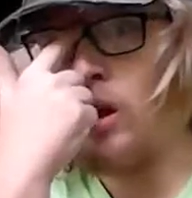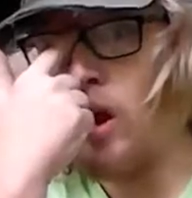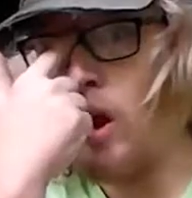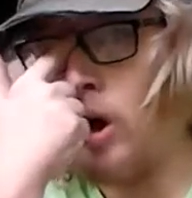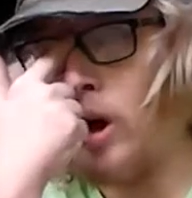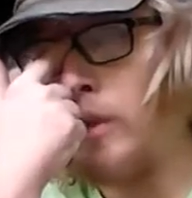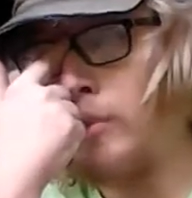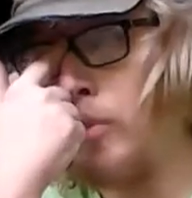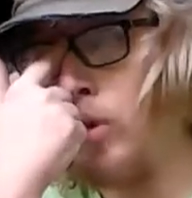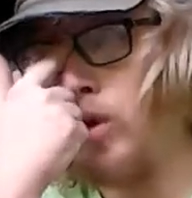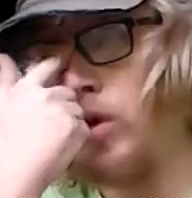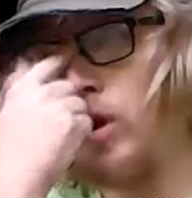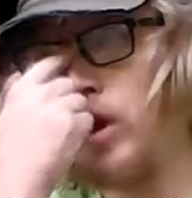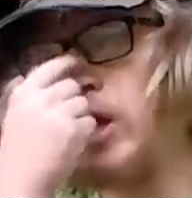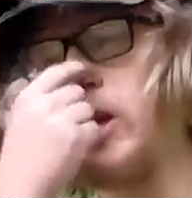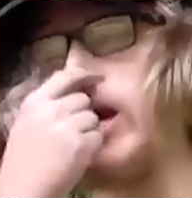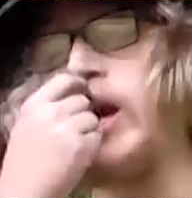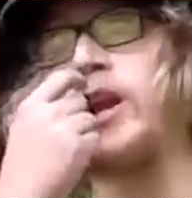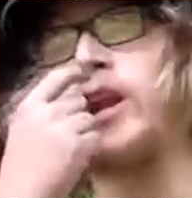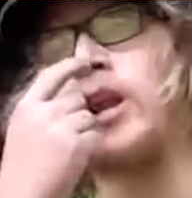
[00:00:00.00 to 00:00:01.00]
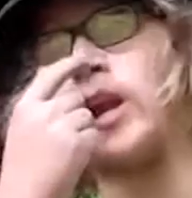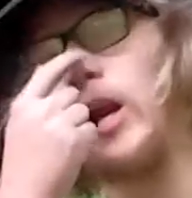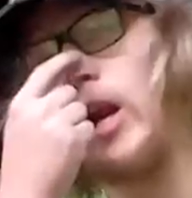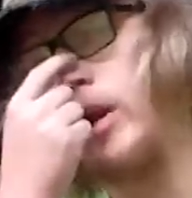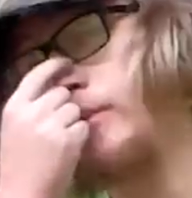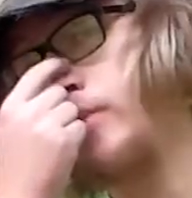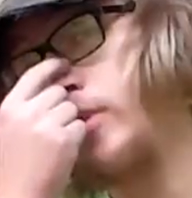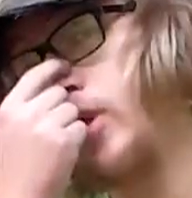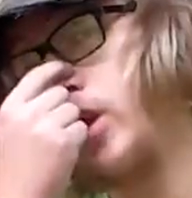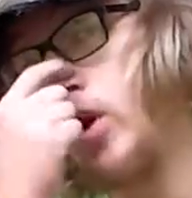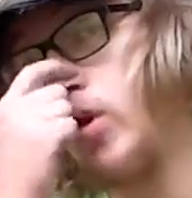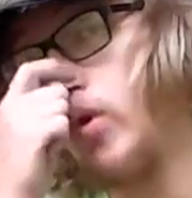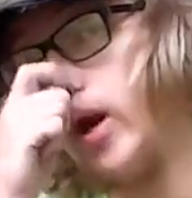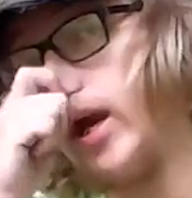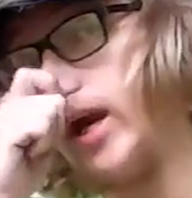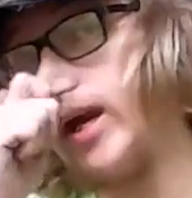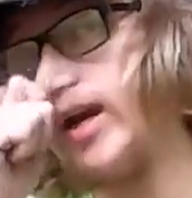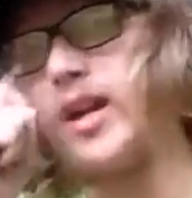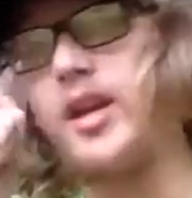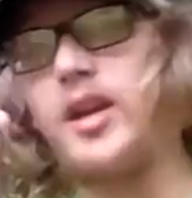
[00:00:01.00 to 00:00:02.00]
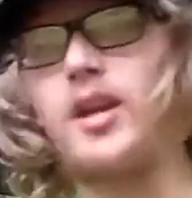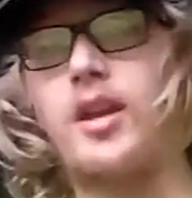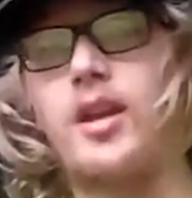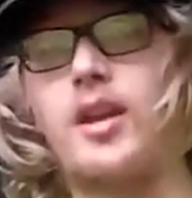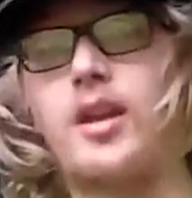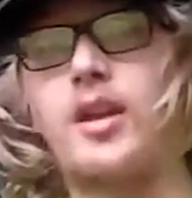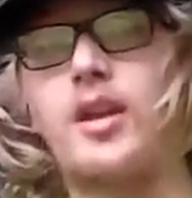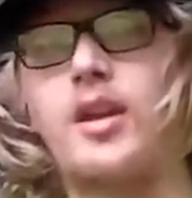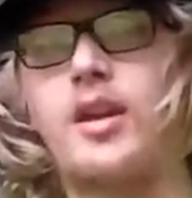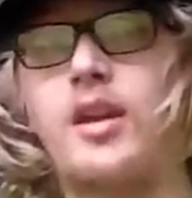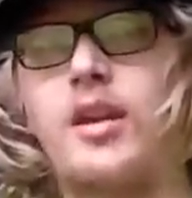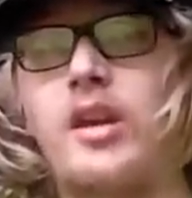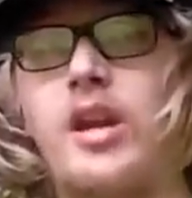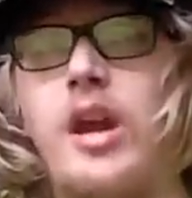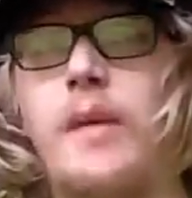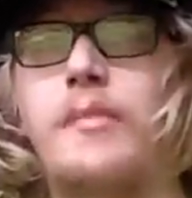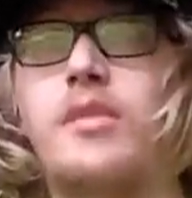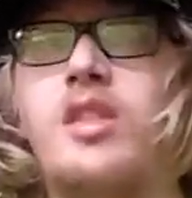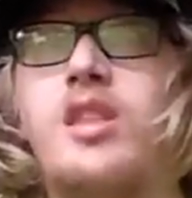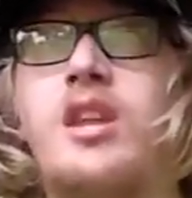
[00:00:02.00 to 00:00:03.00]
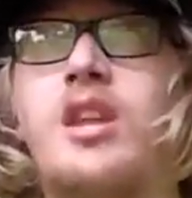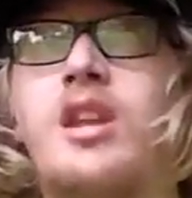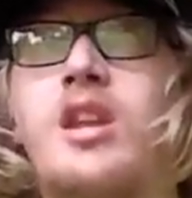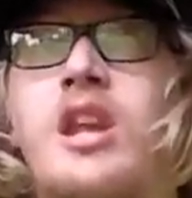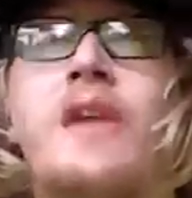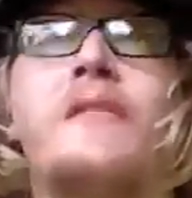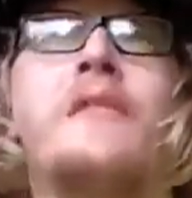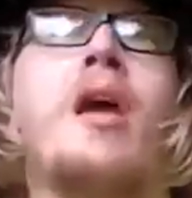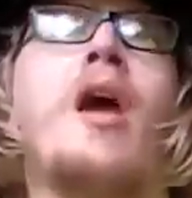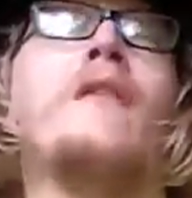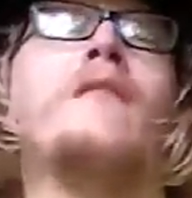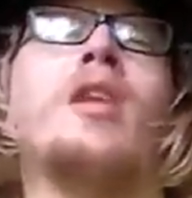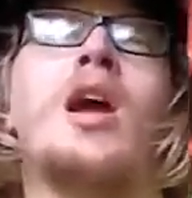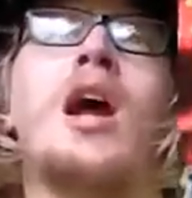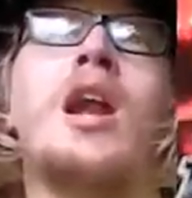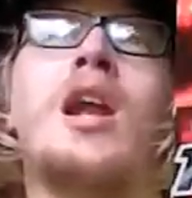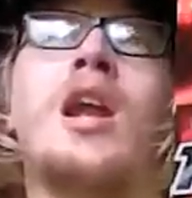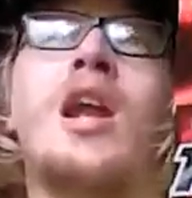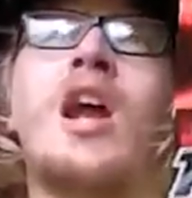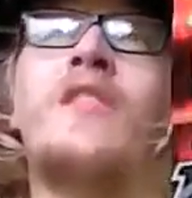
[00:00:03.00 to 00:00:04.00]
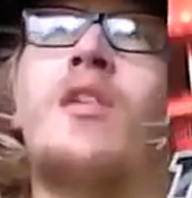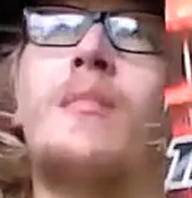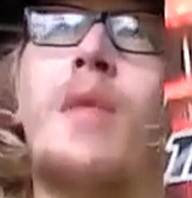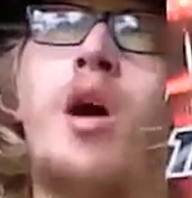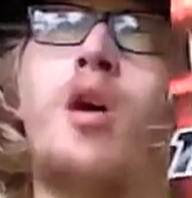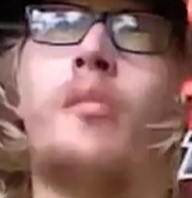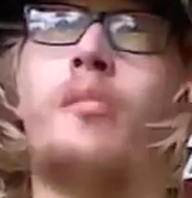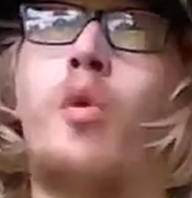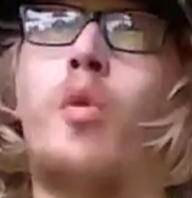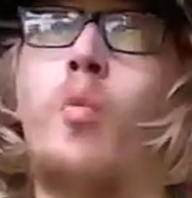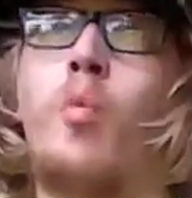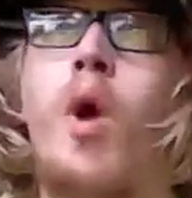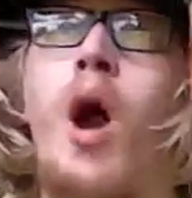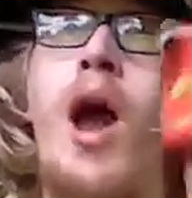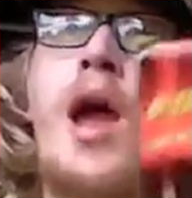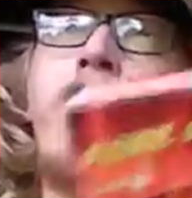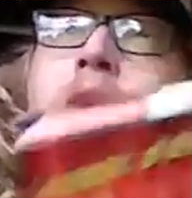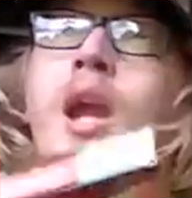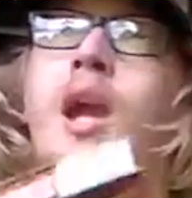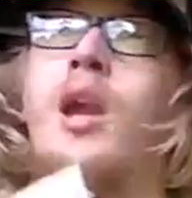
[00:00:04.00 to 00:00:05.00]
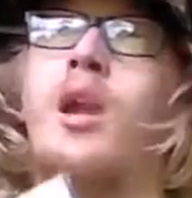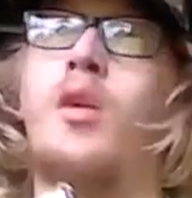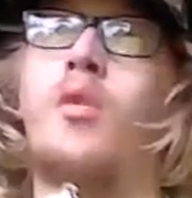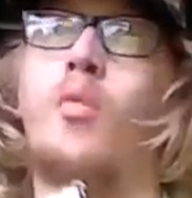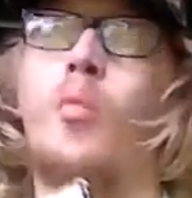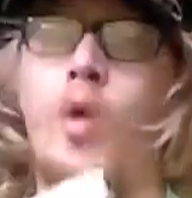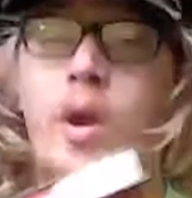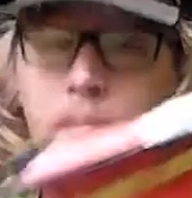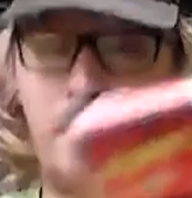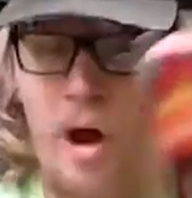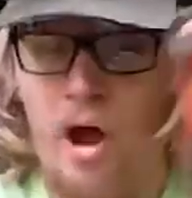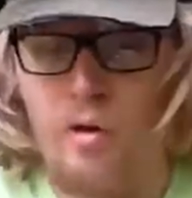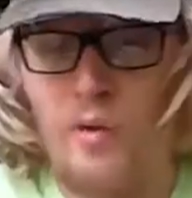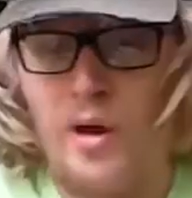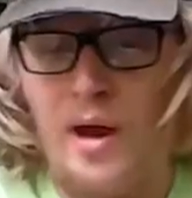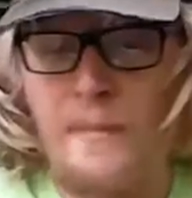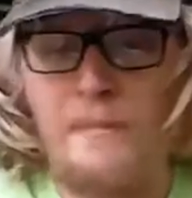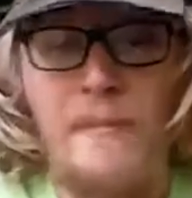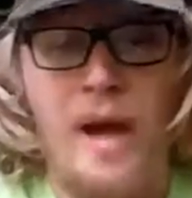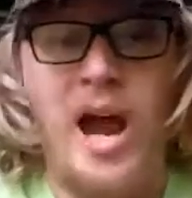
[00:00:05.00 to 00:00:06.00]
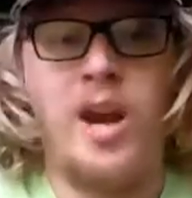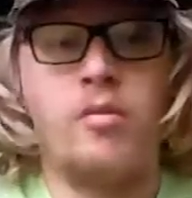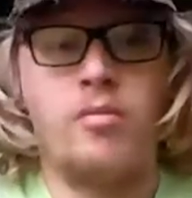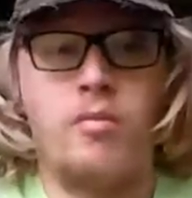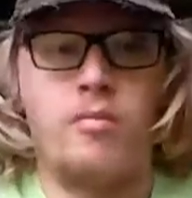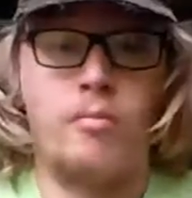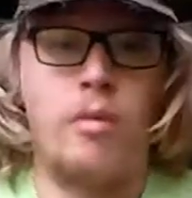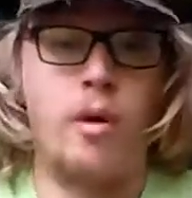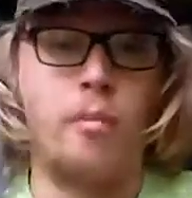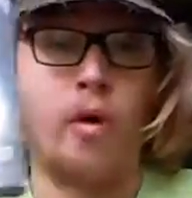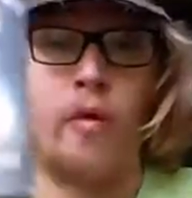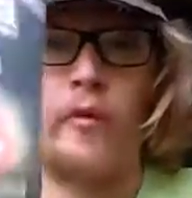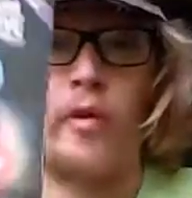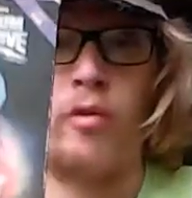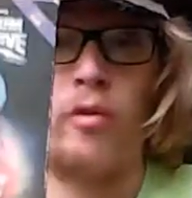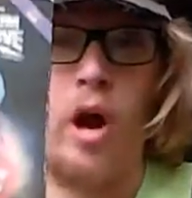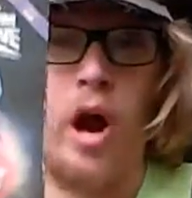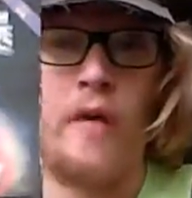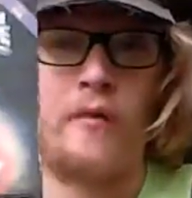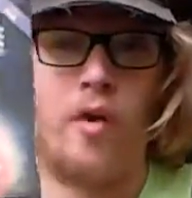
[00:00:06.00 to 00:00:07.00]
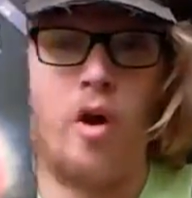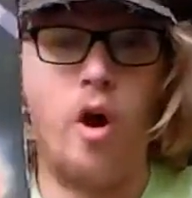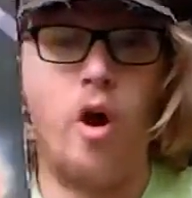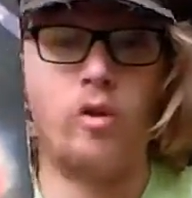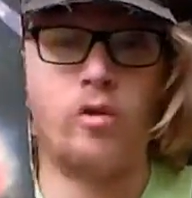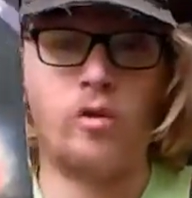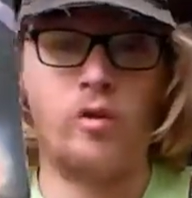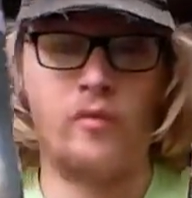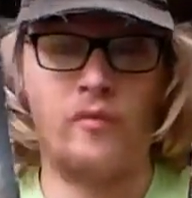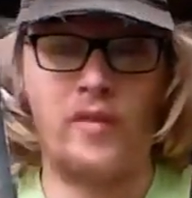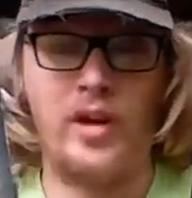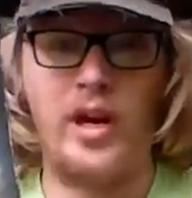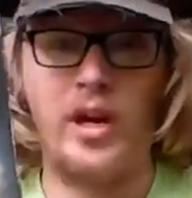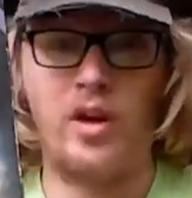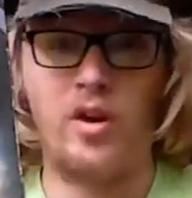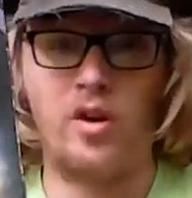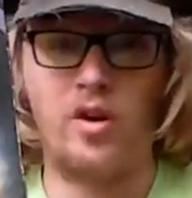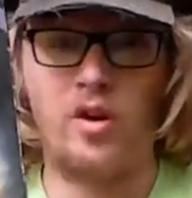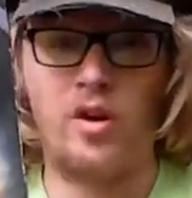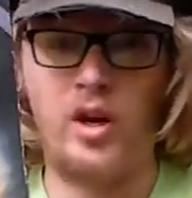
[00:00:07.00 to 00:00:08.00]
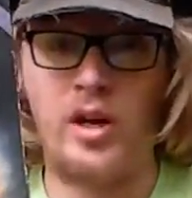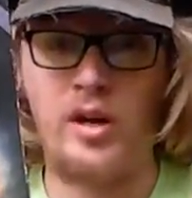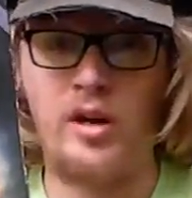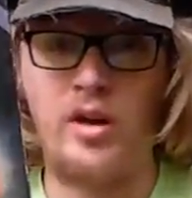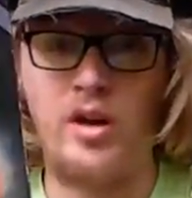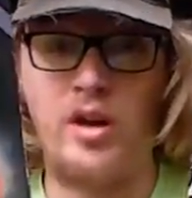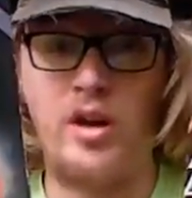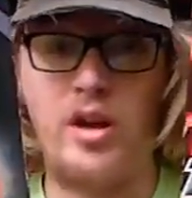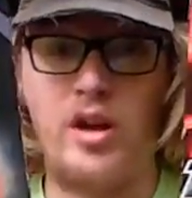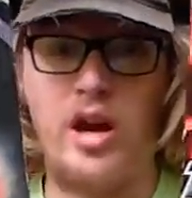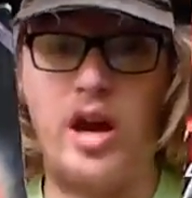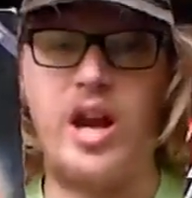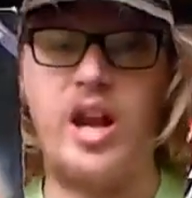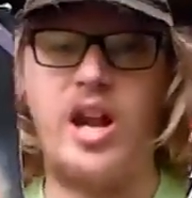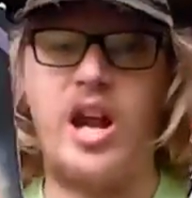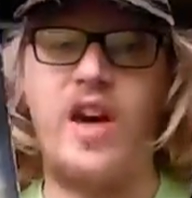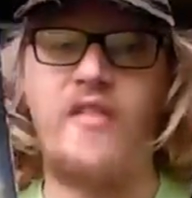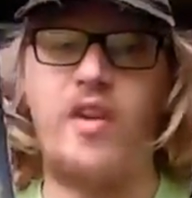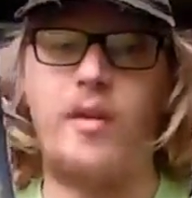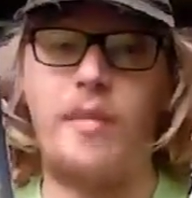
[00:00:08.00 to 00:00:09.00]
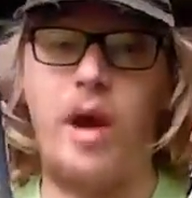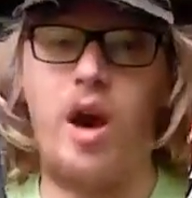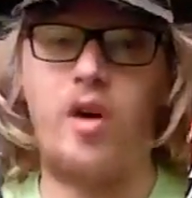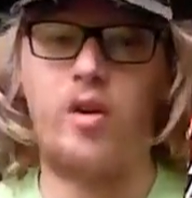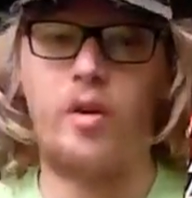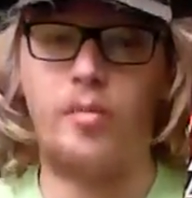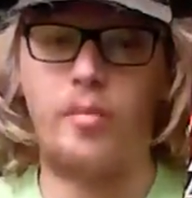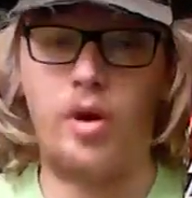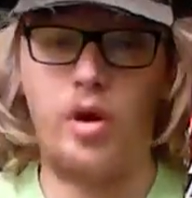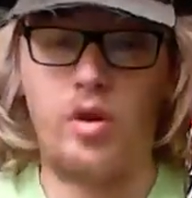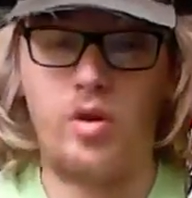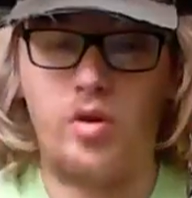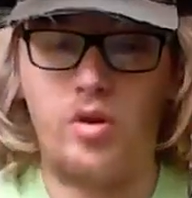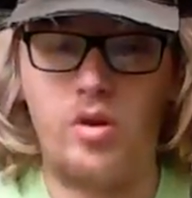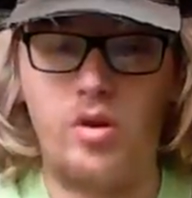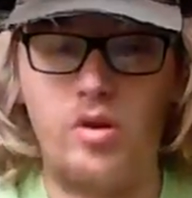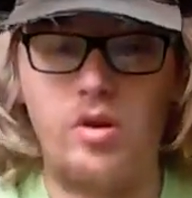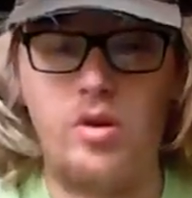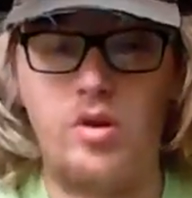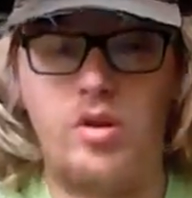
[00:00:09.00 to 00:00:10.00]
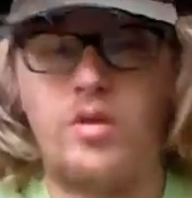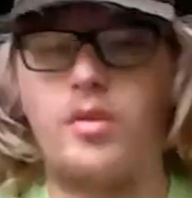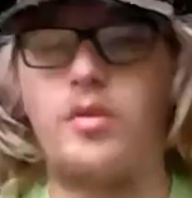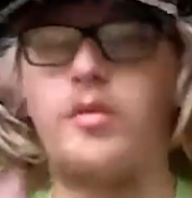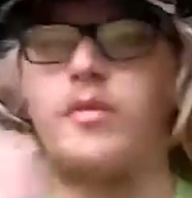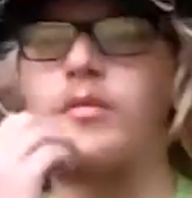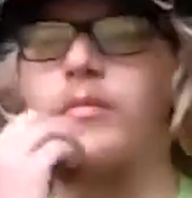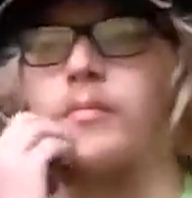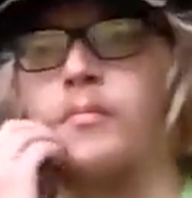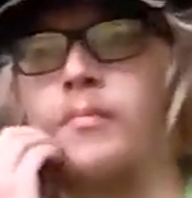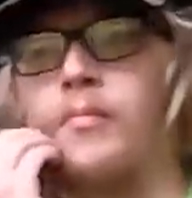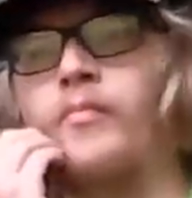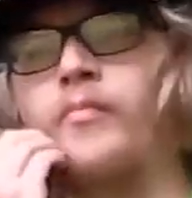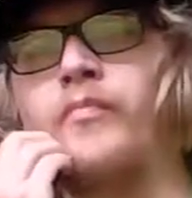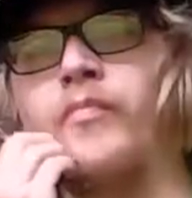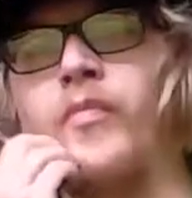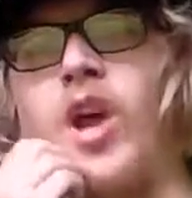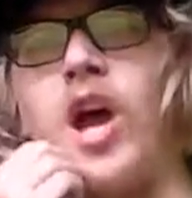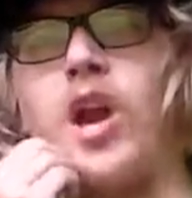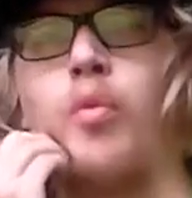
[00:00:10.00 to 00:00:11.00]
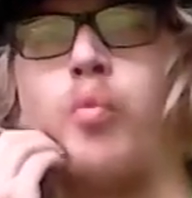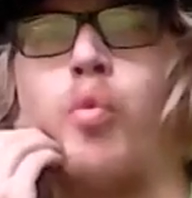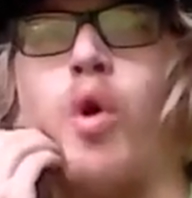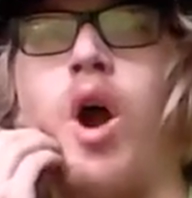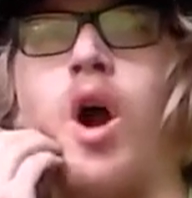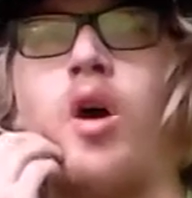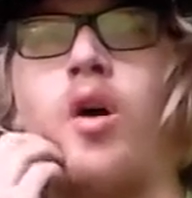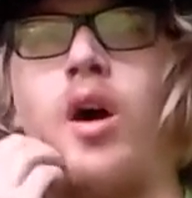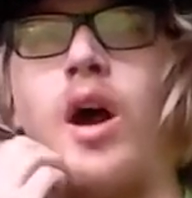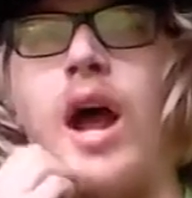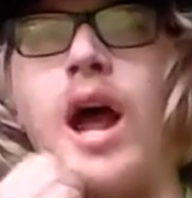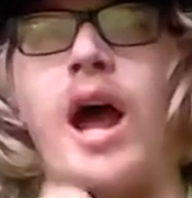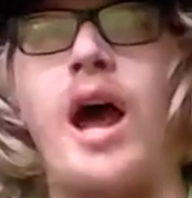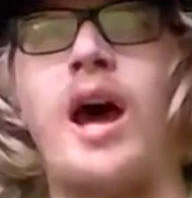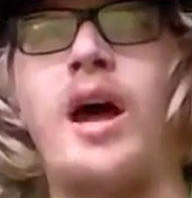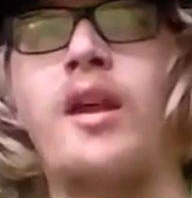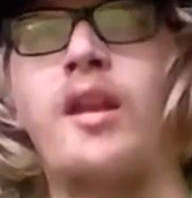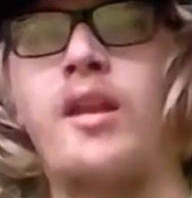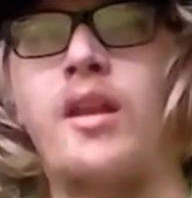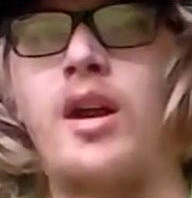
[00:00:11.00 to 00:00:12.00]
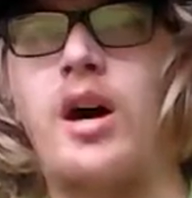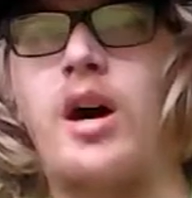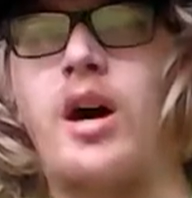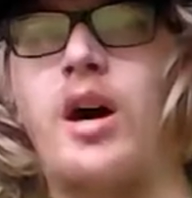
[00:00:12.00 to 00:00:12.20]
Honeymooners 1980 Buick, Timothy's 79 Chevy Malibu wagon, which, by the way, Maximum Overdrive also featured a Chevy Malibu, as well as